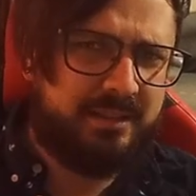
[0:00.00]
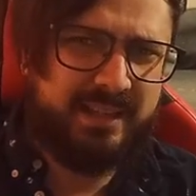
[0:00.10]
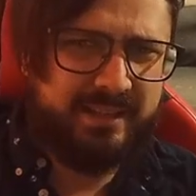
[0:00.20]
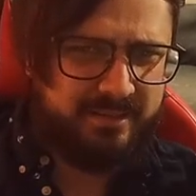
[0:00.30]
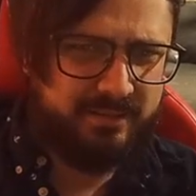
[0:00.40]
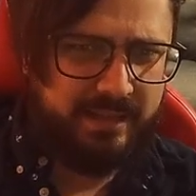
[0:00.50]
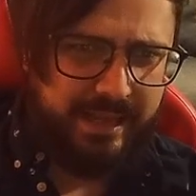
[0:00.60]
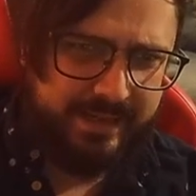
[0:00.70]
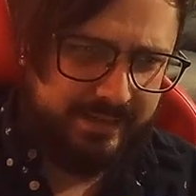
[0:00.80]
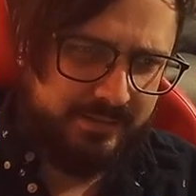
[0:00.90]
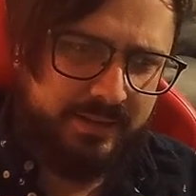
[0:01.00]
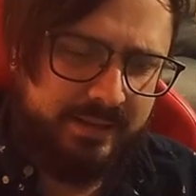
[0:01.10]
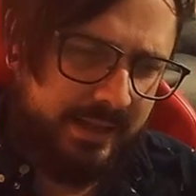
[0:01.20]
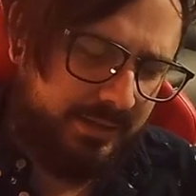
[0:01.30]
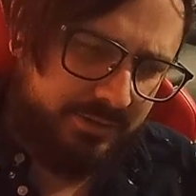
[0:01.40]
like edit and
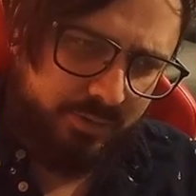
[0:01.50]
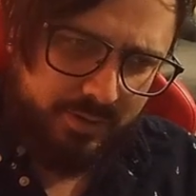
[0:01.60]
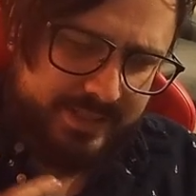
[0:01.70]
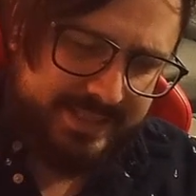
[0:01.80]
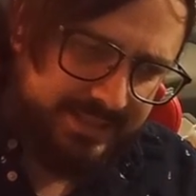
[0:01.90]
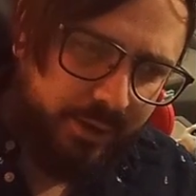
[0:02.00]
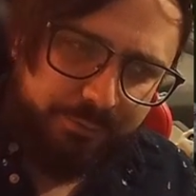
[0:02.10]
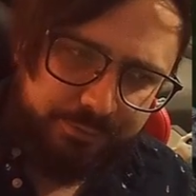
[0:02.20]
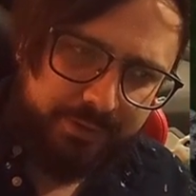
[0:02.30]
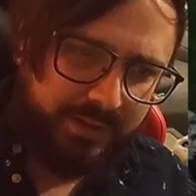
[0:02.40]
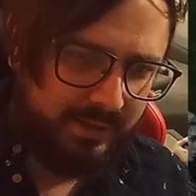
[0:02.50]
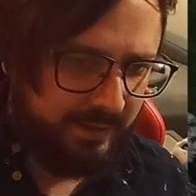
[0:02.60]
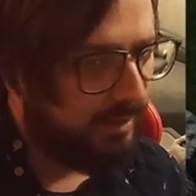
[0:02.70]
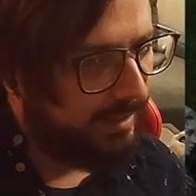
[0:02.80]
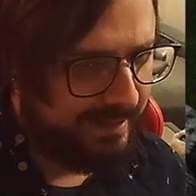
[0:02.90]
how to do all this stuff,
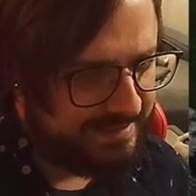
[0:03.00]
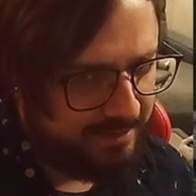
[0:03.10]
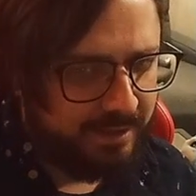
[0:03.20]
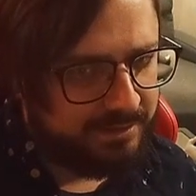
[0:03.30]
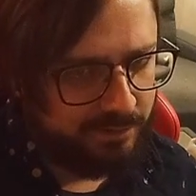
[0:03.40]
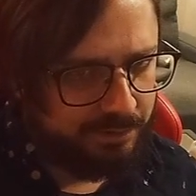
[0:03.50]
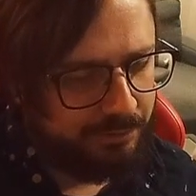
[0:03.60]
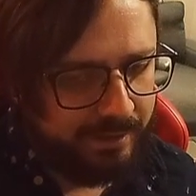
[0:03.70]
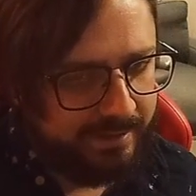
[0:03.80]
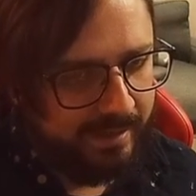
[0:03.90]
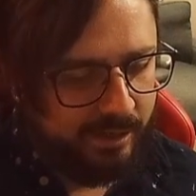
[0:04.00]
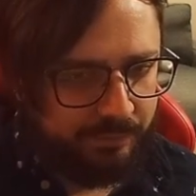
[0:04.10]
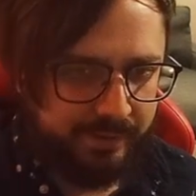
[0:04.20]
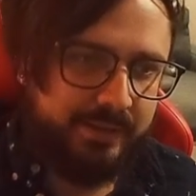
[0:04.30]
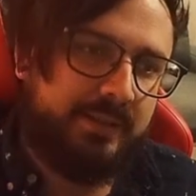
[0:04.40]
and it's a lot to learn right now,
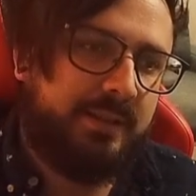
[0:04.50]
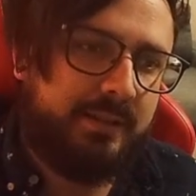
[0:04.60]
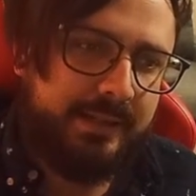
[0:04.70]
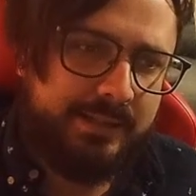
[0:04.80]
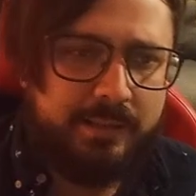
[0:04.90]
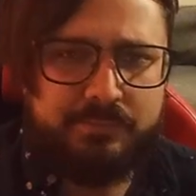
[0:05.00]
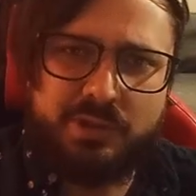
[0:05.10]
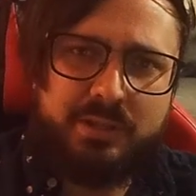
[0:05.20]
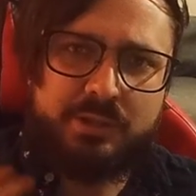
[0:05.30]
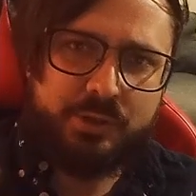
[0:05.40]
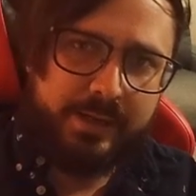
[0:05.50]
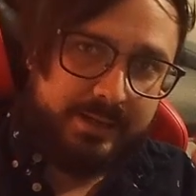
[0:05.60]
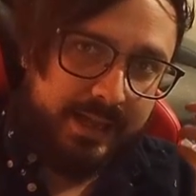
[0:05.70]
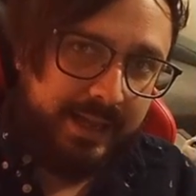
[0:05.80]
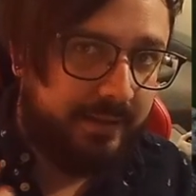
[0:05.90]
but I'm gonna try
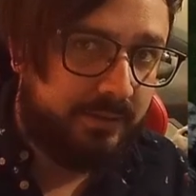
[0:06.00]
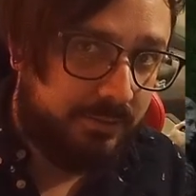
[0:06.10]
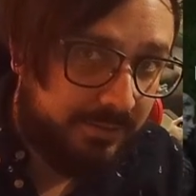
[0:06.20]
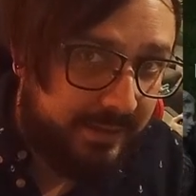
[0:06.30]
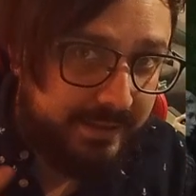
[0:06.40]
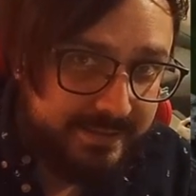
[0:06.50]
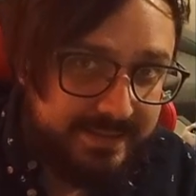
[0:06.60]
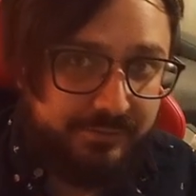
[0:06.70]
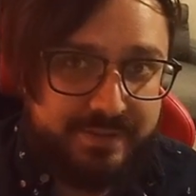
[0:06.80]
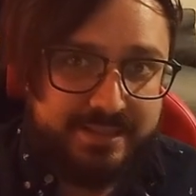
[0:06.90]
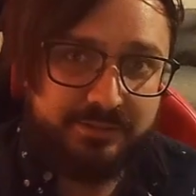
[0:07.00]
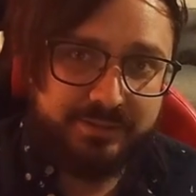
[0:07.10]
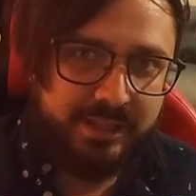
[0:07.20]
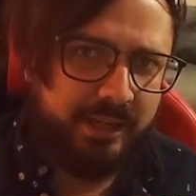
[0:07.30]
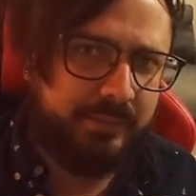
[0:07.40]
and add new things every single
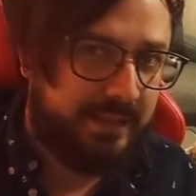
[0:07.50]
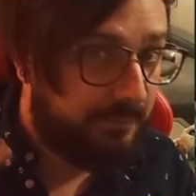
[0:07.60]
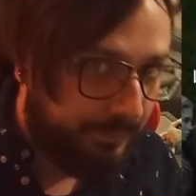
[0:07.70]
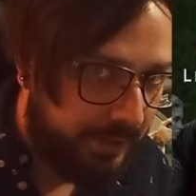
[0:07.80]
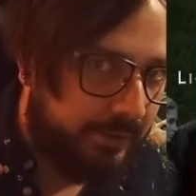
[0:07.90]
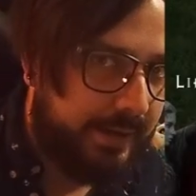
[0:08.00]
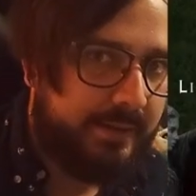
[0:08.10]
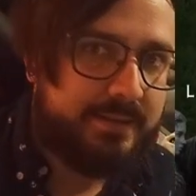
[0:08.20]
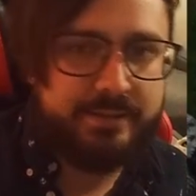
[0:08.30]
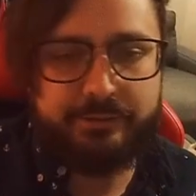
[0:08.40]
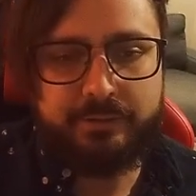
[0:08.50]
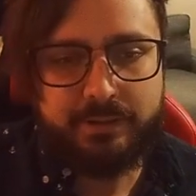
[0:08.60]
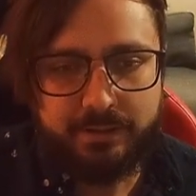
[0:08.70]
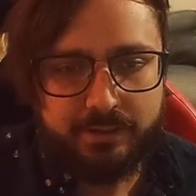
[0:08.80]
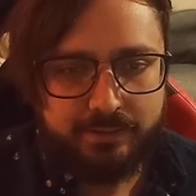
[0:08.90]
time and get better at it. So
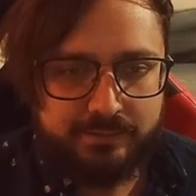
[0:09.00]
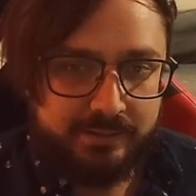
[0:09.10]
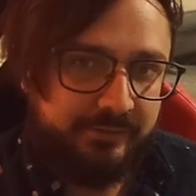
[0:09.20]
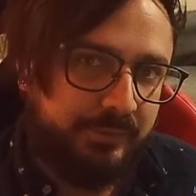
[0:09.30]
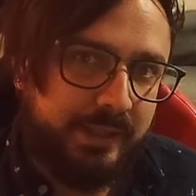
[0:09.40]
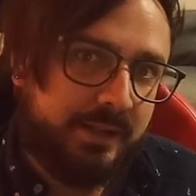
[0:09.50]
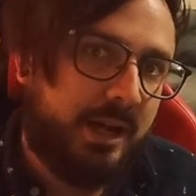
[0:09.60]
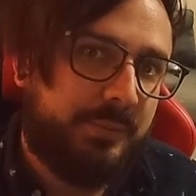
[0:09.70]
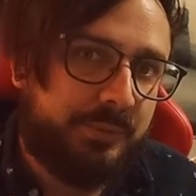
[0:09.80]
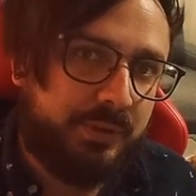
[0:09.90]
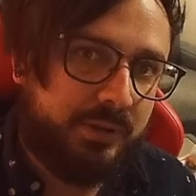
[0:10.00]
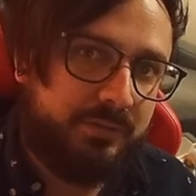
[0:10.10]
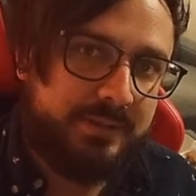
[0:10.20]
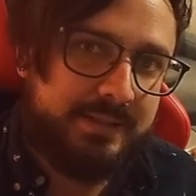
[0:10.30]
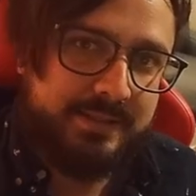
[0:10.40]
leave me a comment
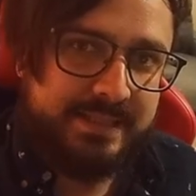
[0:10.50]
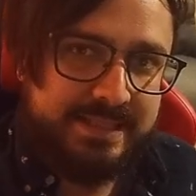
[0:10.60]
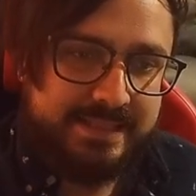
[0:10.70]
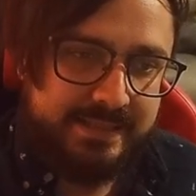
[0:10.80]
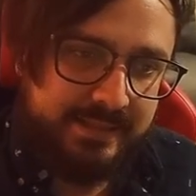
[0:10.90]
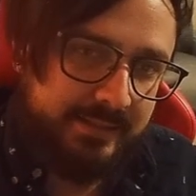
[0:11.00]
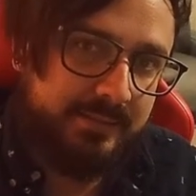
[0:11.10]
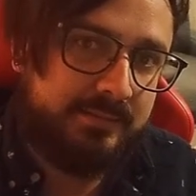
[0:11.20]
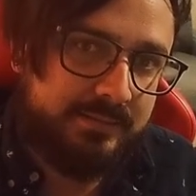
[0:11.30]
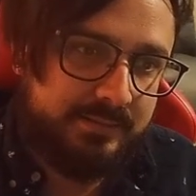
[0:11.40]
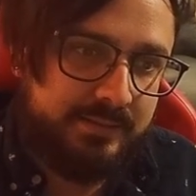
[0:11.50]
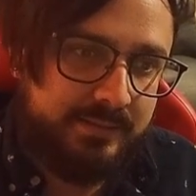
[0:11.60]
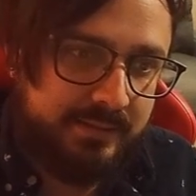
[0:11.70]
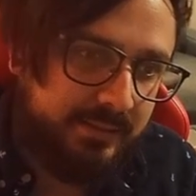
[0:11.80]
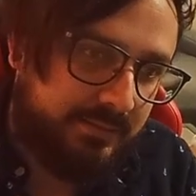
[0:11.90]
below
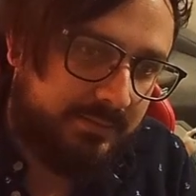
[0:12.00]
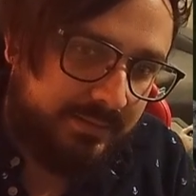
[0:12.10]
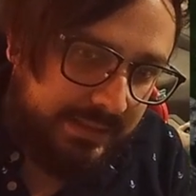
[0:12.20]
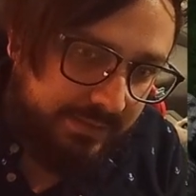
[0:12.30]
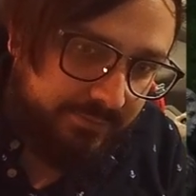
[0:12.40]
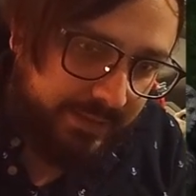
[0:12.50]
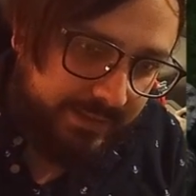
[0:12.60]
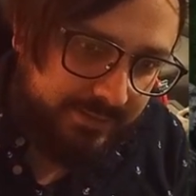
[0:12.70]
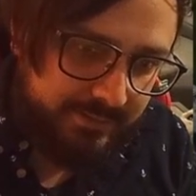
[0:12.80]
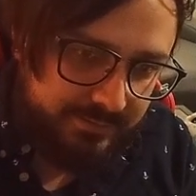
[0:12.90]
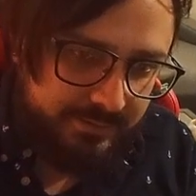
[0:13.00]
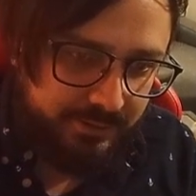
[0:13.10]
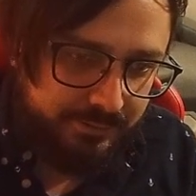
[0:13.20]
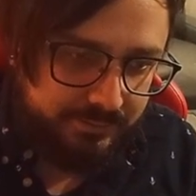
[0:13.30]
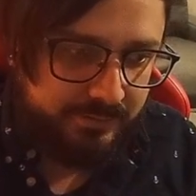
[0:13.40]
to leave, like, you
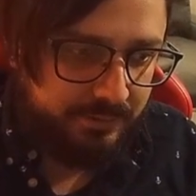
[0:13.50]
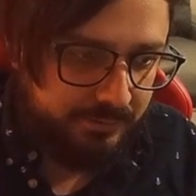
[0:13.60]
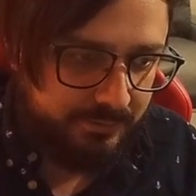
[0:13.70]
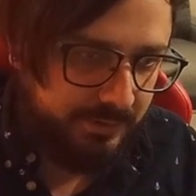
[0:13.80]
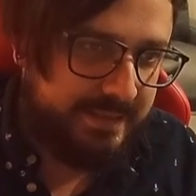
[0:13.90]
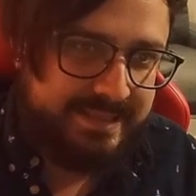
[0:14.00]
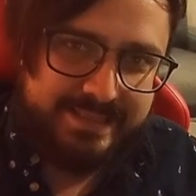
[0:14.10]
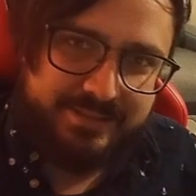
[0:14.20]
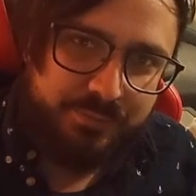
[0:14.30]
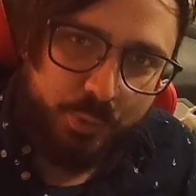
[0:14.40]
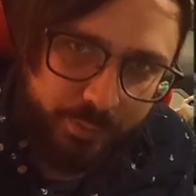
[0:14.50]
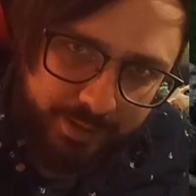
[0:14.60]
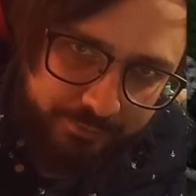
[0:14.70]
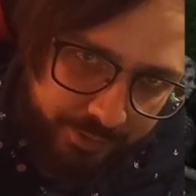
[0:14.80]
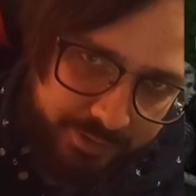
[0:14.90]
know, criticism or
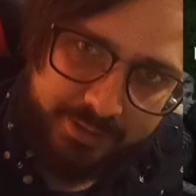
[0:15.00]
whatever.